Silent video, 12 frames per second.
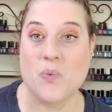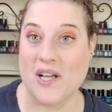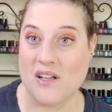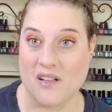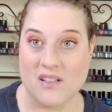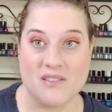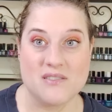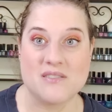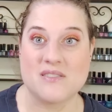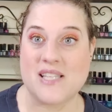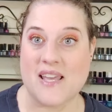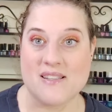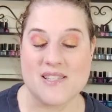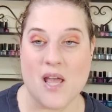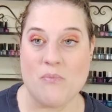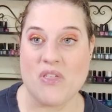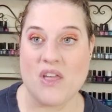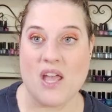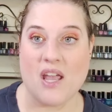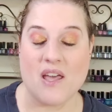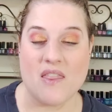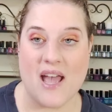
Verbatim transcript: will say the same thing.